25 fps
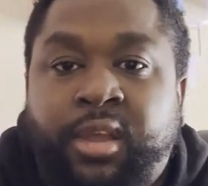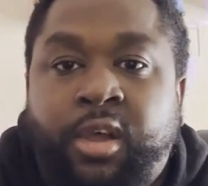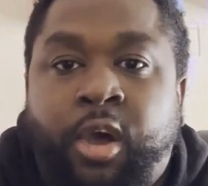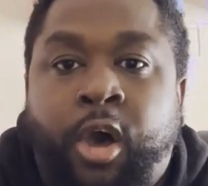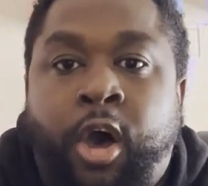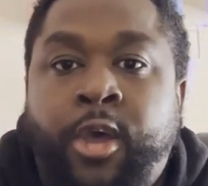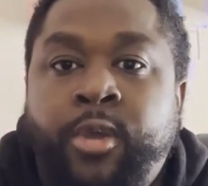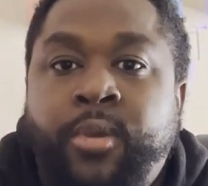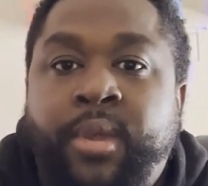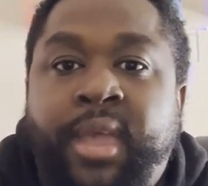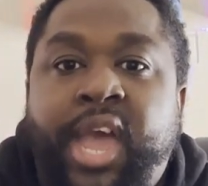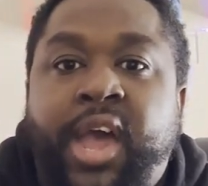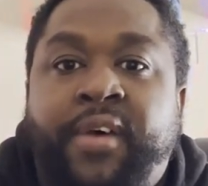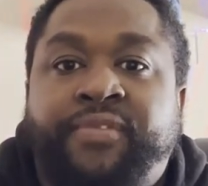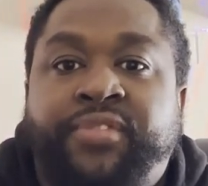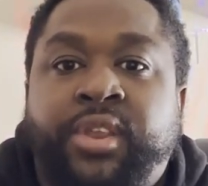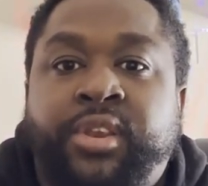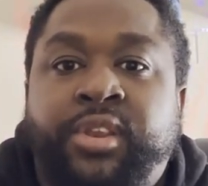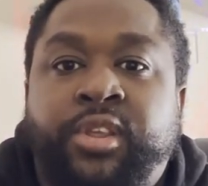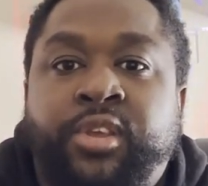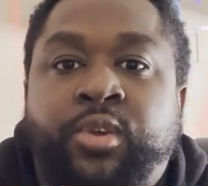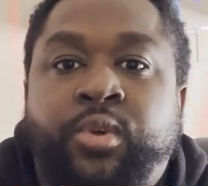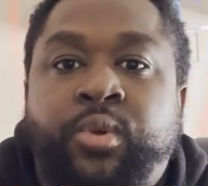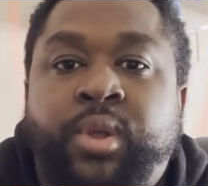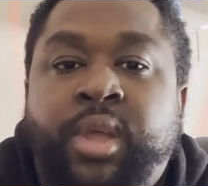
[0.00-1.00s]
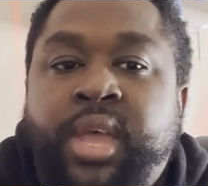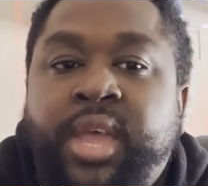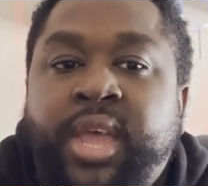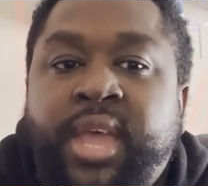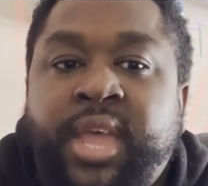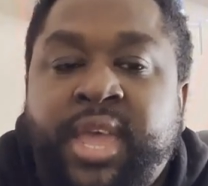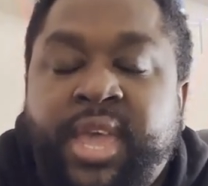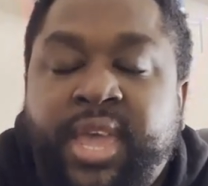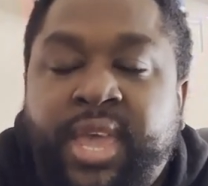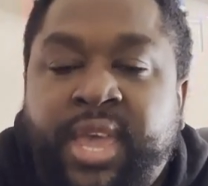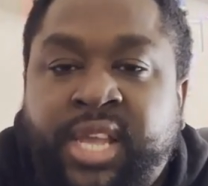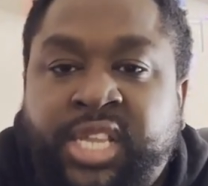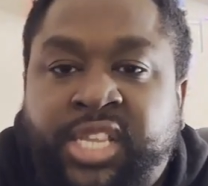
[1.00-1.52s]
All you have to do
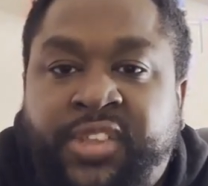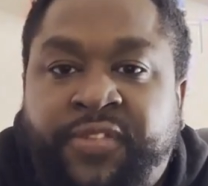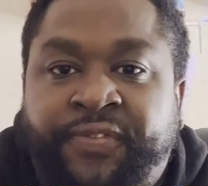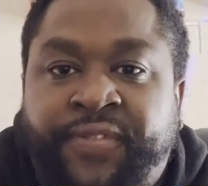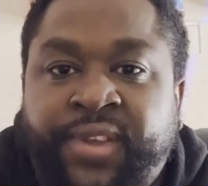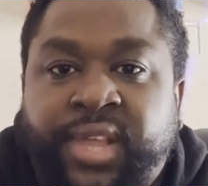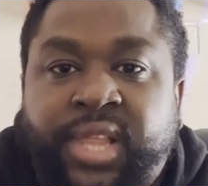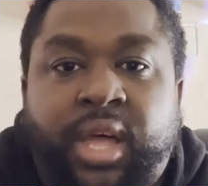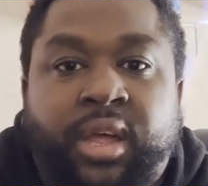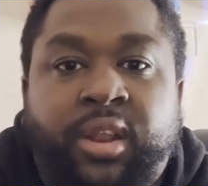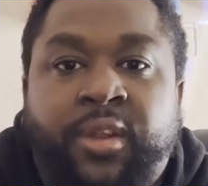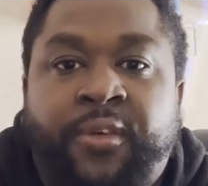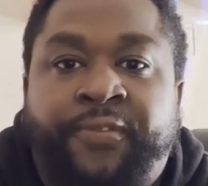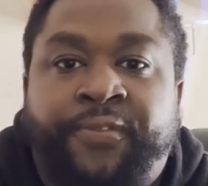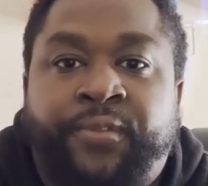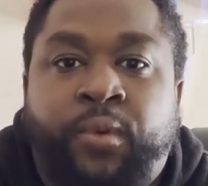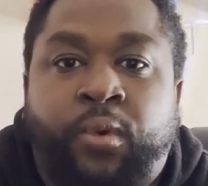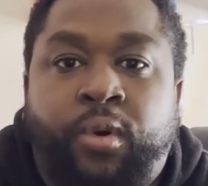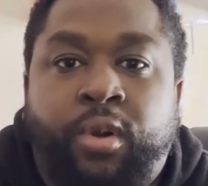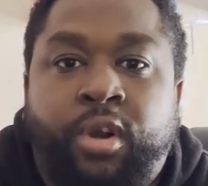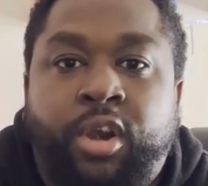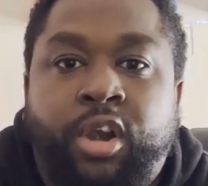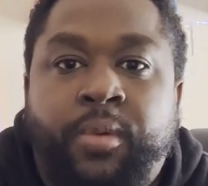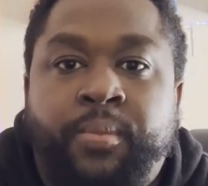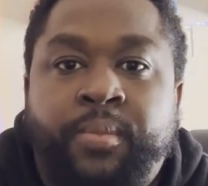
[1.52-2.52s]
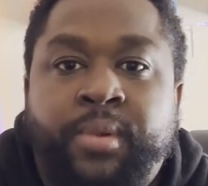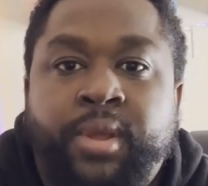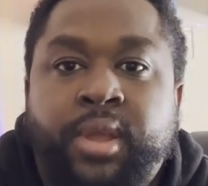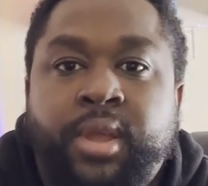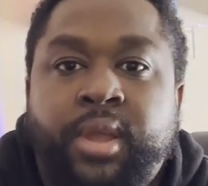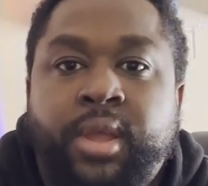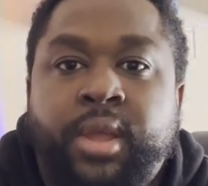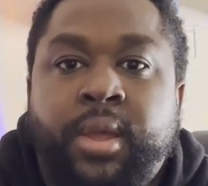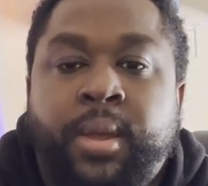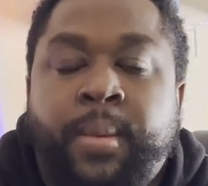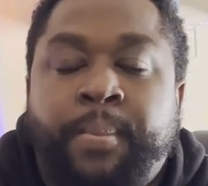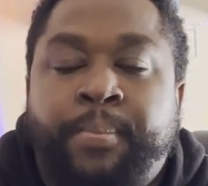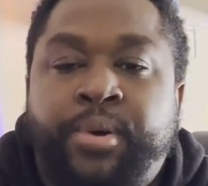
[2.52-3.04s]
is fill out a form,
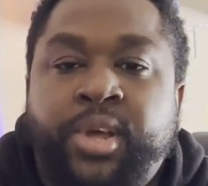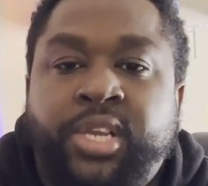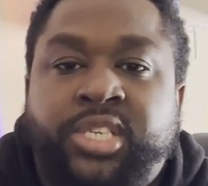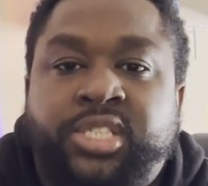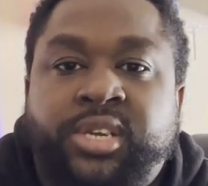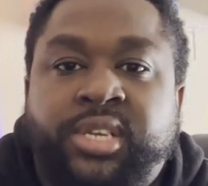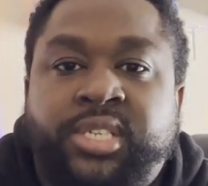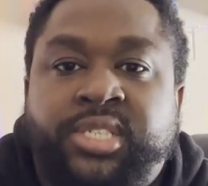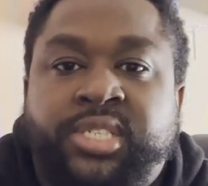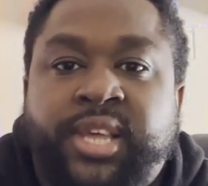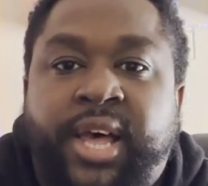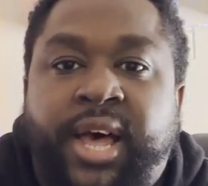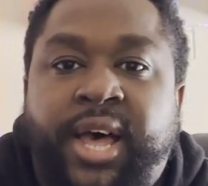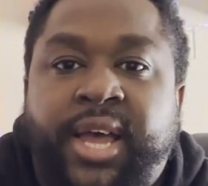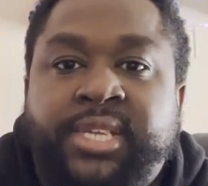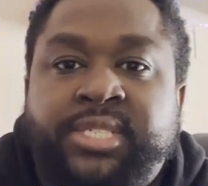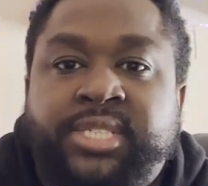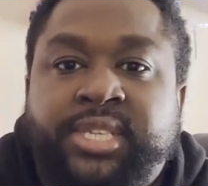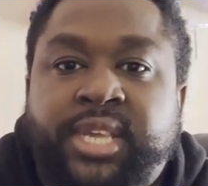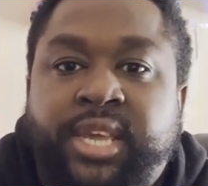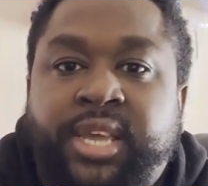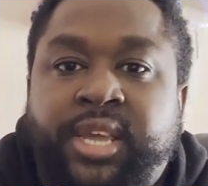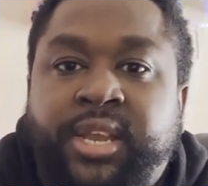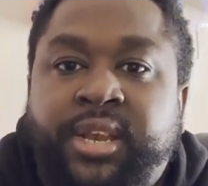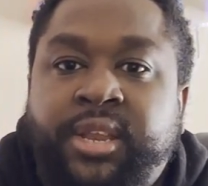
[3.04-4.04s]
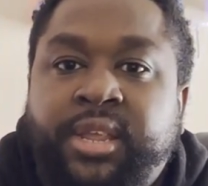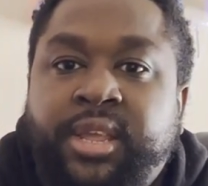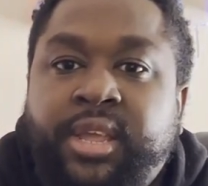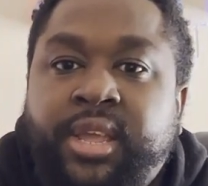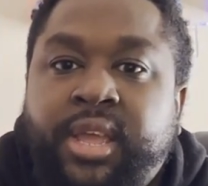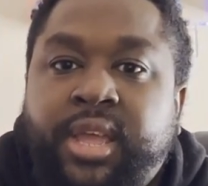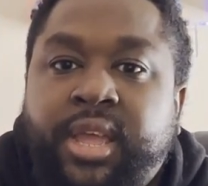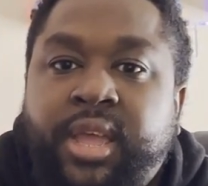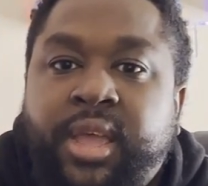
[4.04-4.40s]
put your size in,